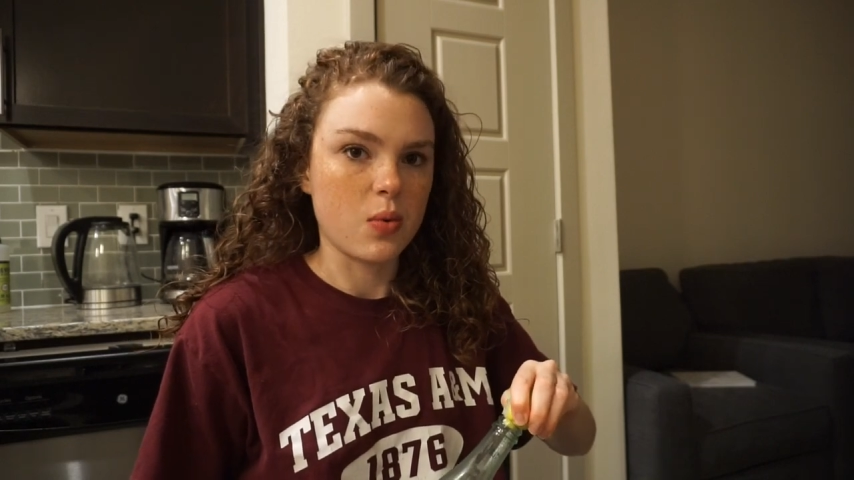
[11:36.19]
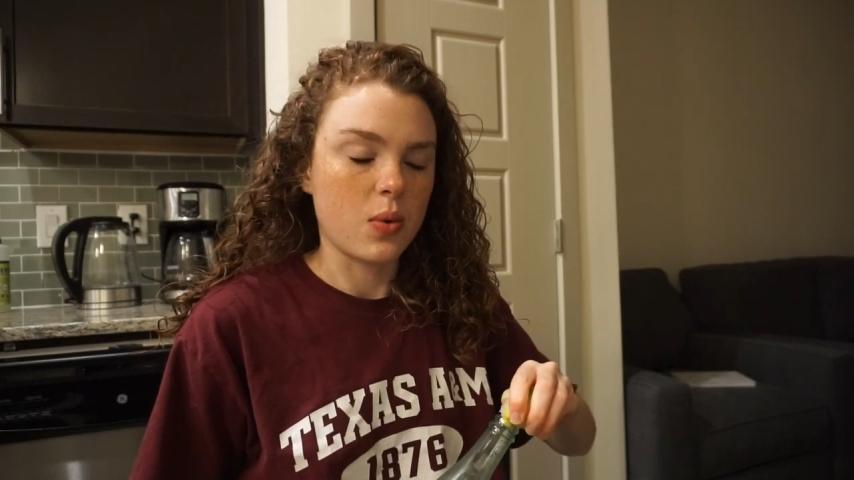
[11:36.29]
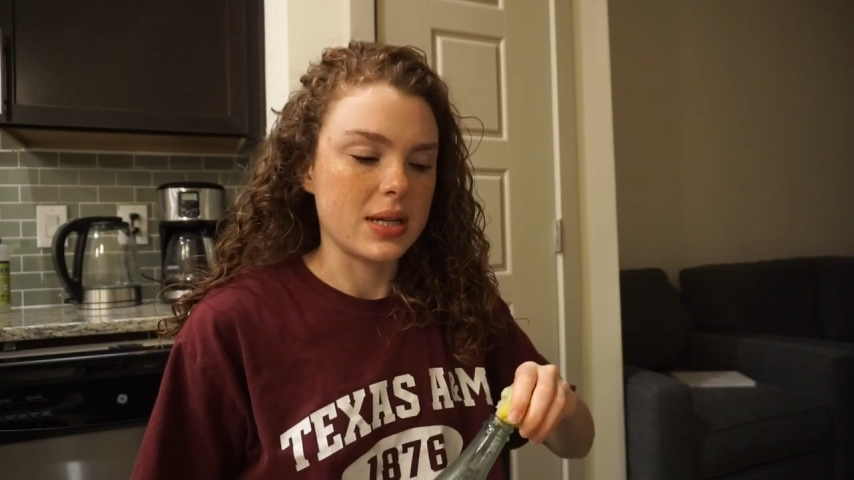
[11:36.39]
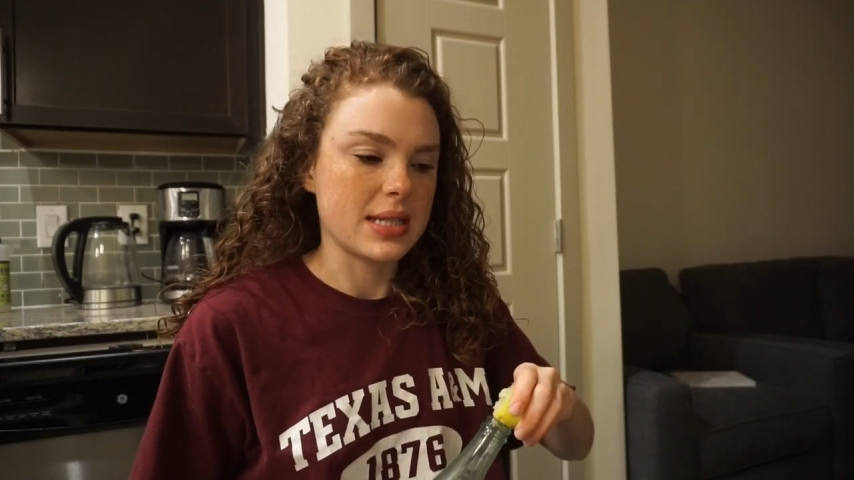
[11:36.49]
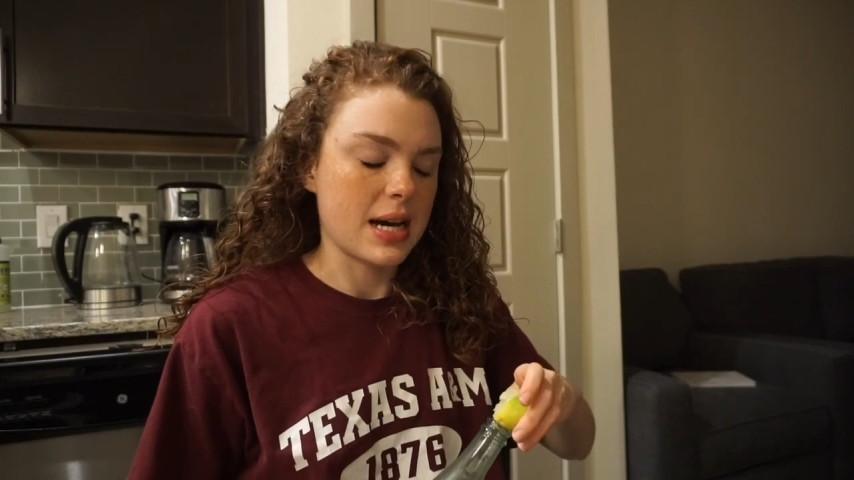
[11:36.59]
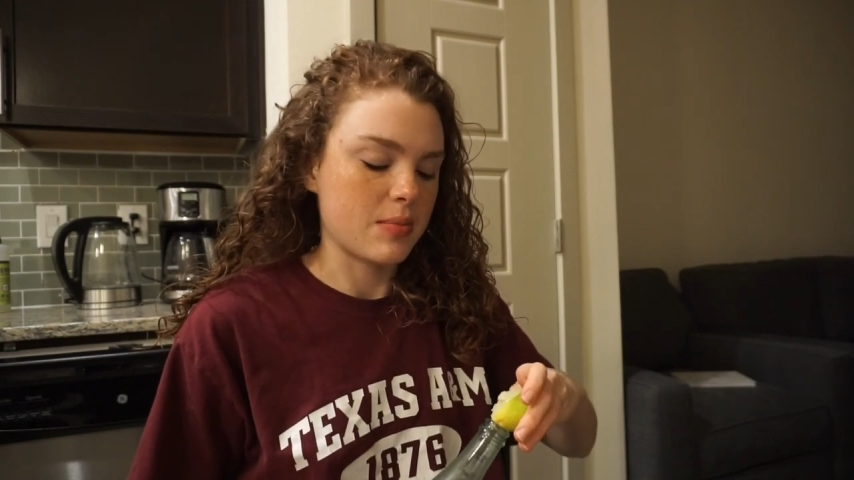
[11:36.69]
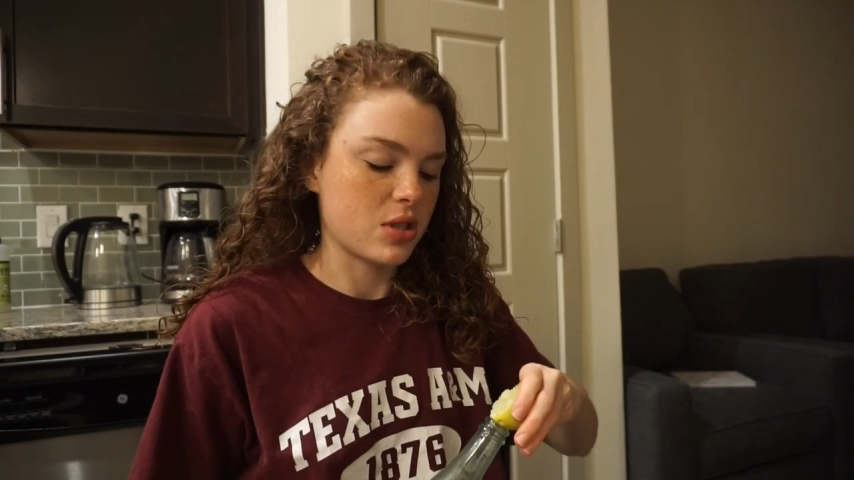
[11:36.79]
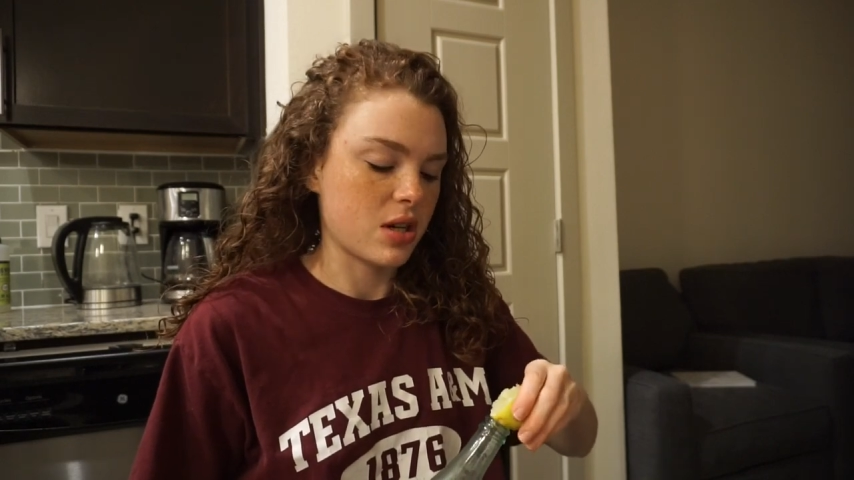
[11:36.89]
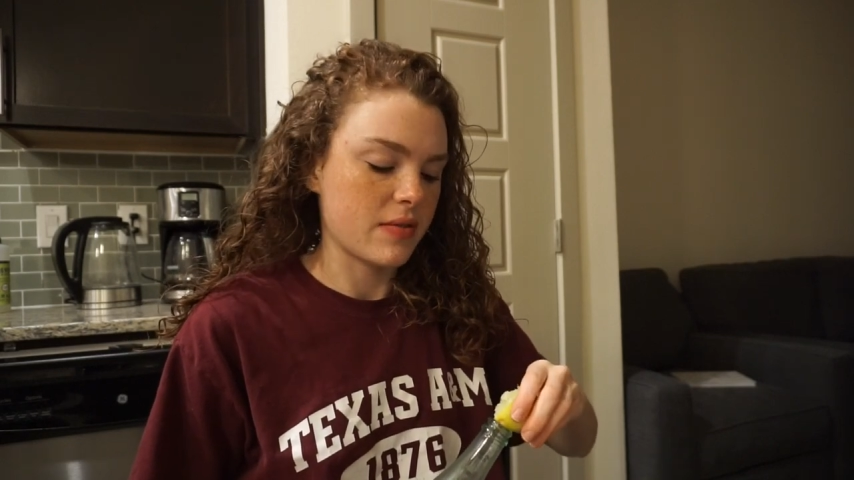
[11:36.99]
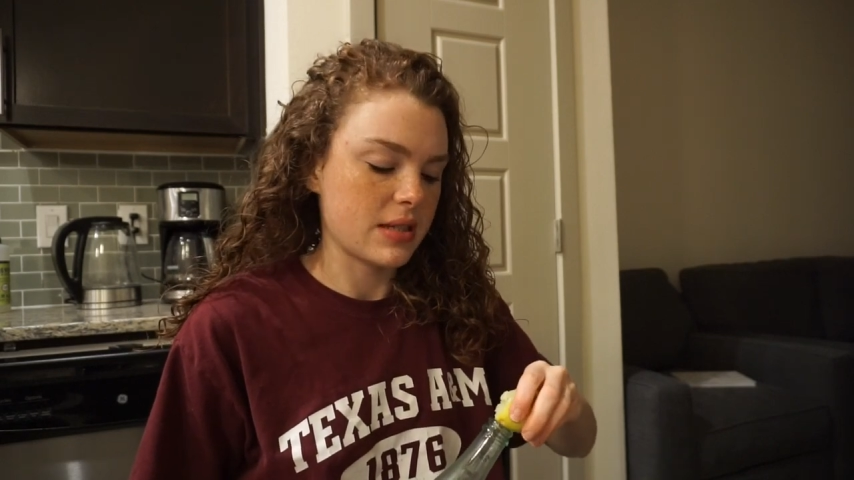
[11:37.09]
what time
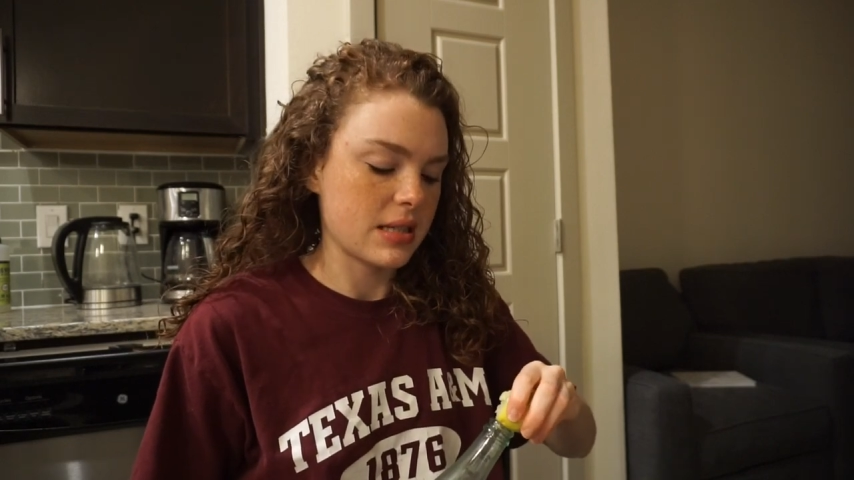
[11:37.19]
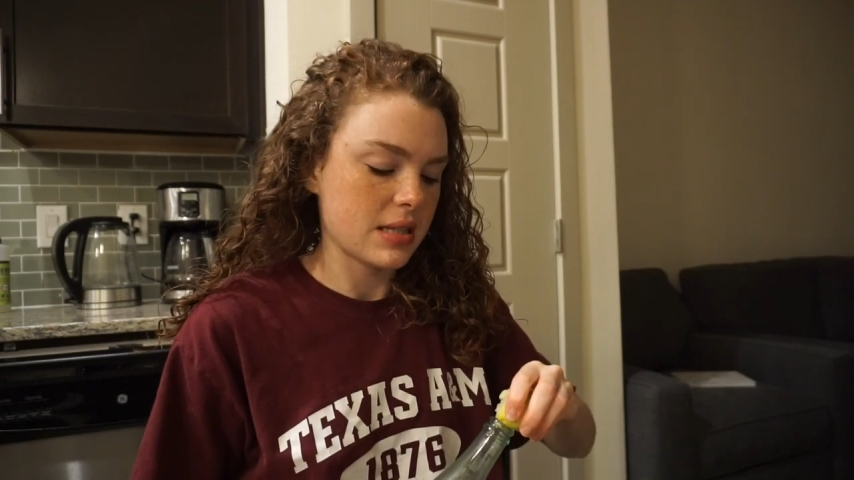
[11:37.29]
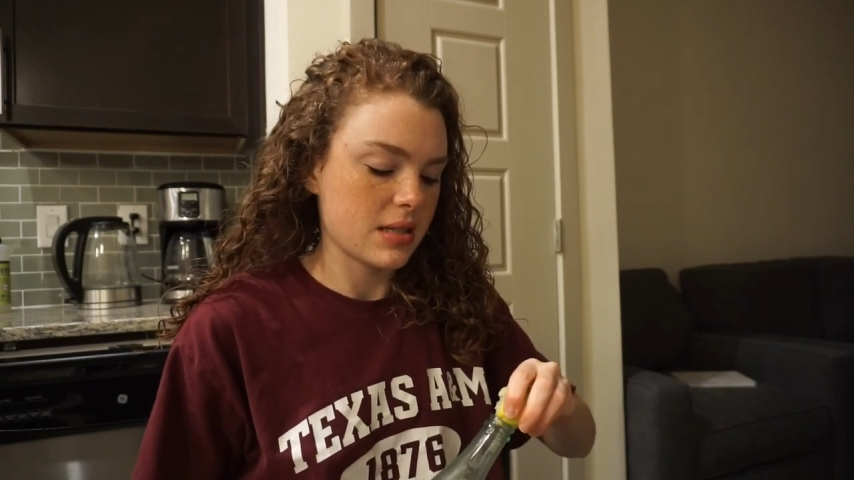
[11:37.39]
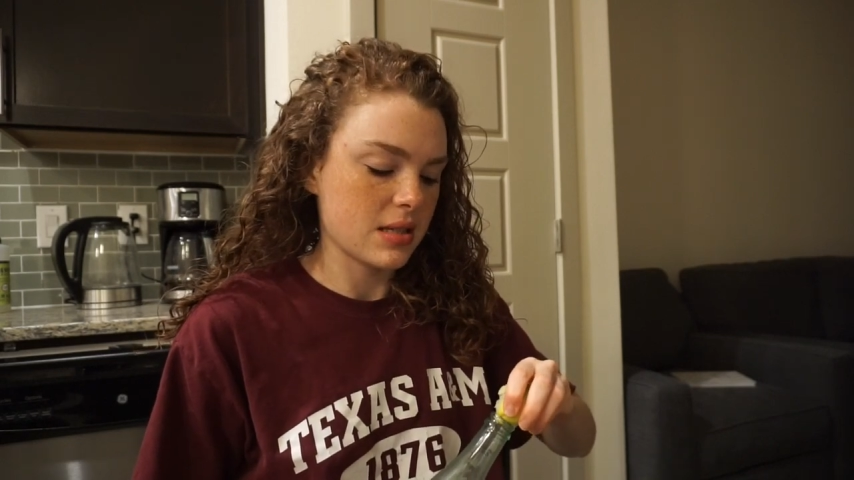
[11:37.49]
service